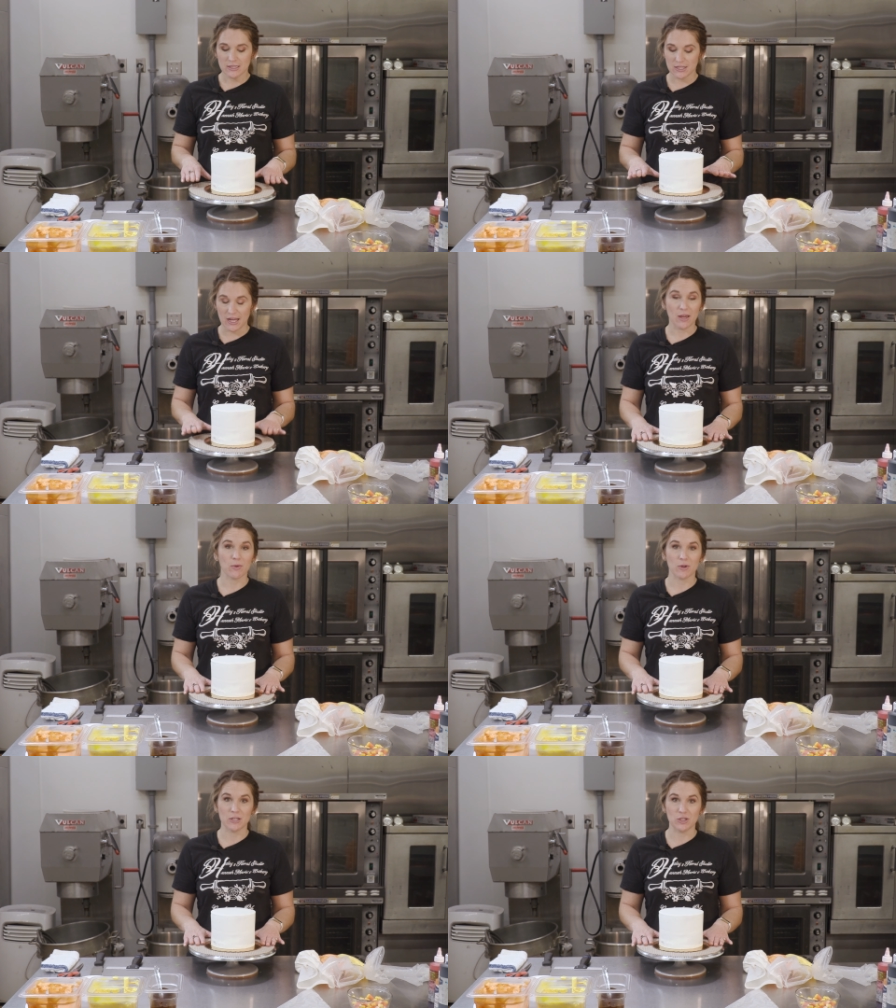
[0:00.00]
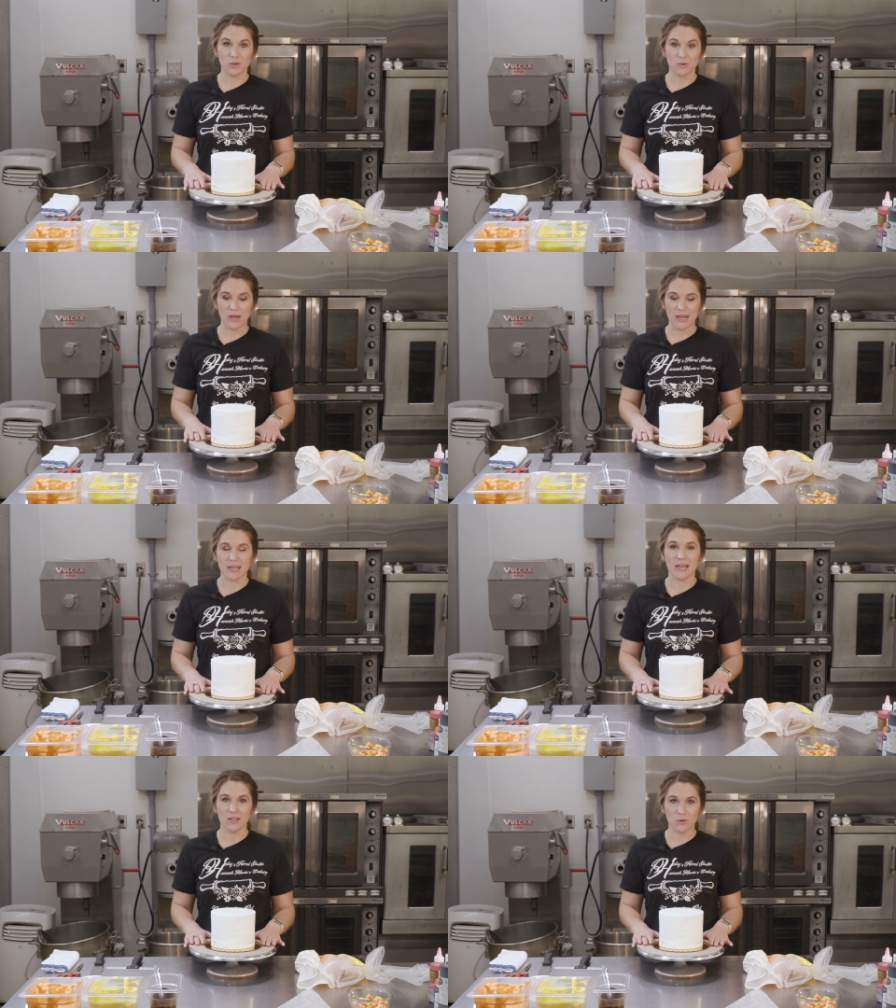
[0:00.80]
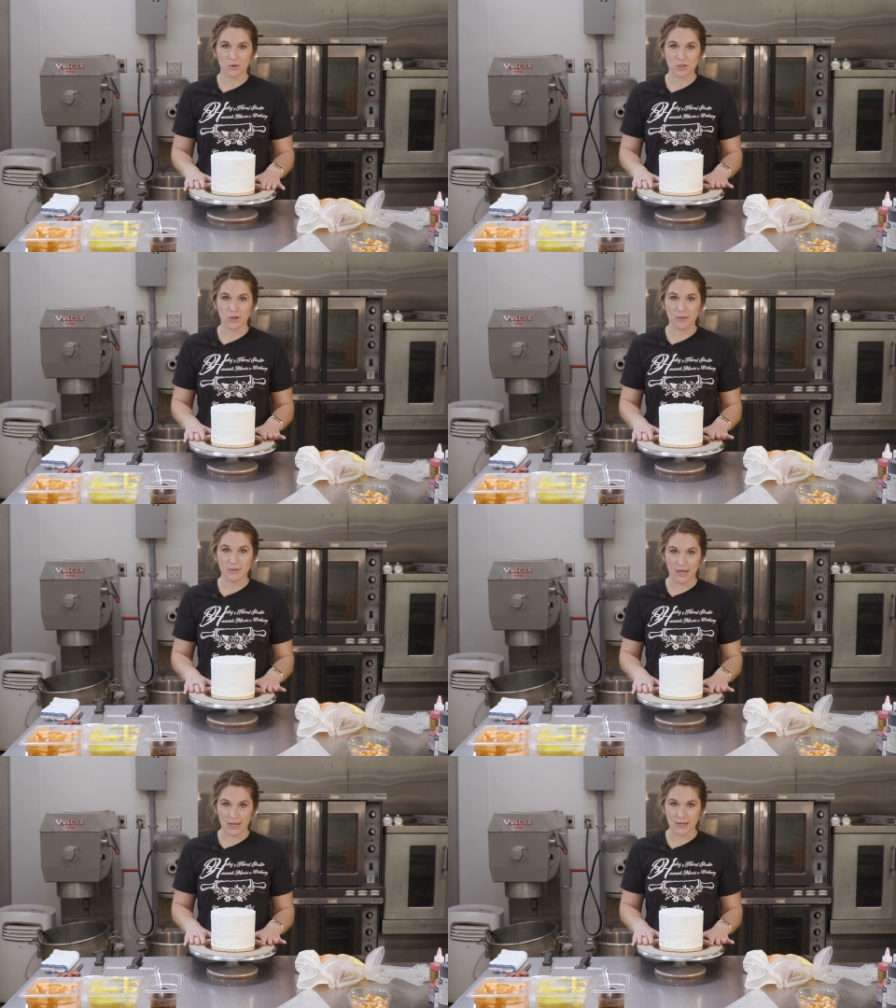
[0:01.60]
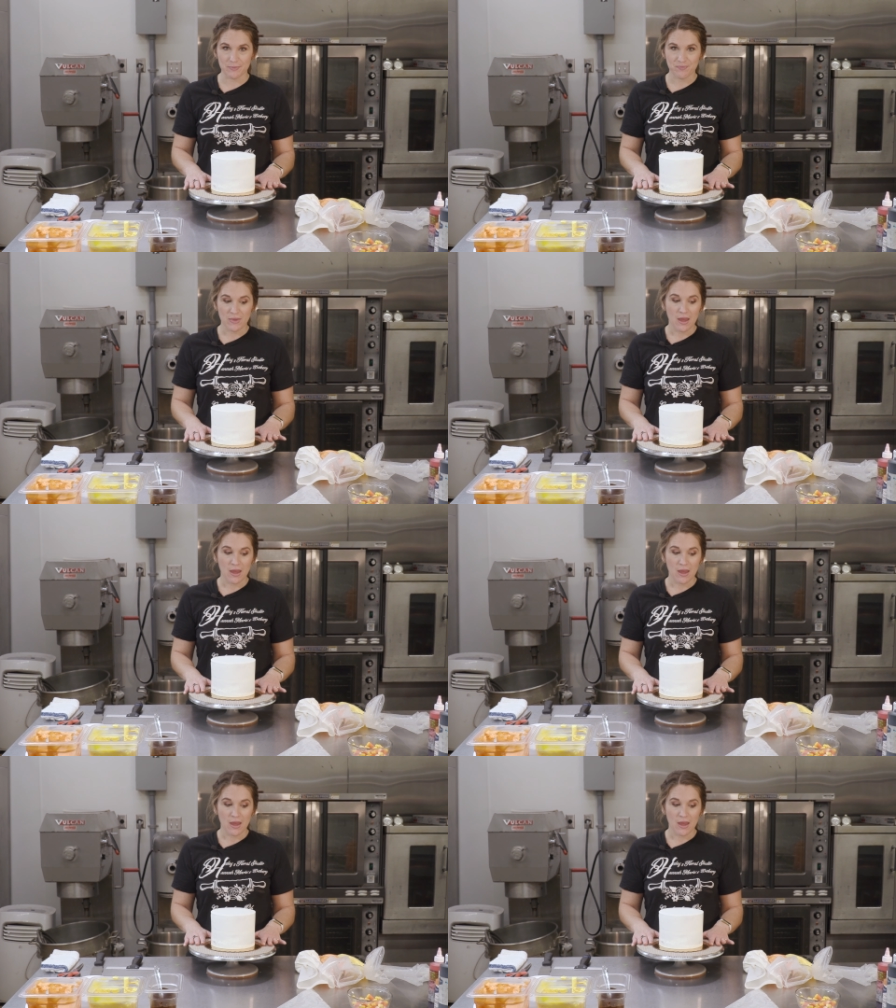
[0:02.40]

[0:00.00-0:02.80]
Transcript: Today we're going to do a candy corn stripe cake.